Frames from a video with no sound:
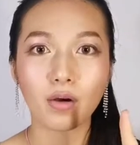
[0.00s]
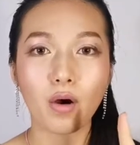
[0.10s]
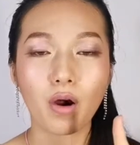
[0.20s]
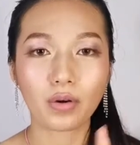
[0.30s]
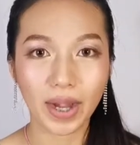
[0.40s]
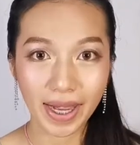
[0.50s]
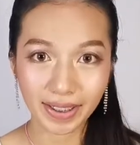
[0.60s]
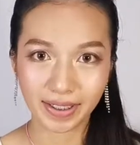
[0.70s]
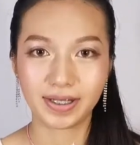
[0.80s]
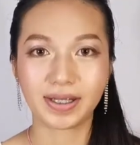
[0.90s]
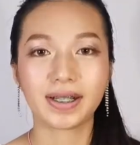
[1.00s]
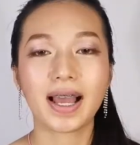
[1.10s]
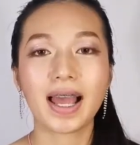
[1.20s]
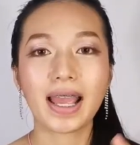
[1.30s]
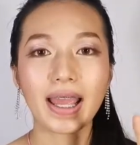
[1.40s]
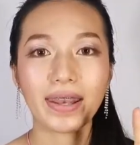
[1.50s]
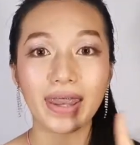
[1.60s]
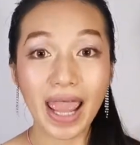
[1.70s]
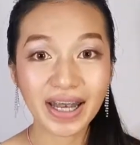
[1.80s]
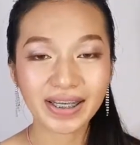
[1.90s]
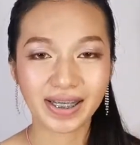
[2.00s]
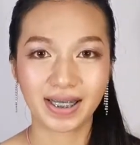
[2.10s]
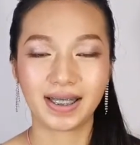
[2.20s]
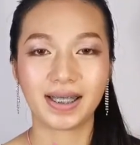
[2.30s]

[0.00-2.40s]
or red, dent,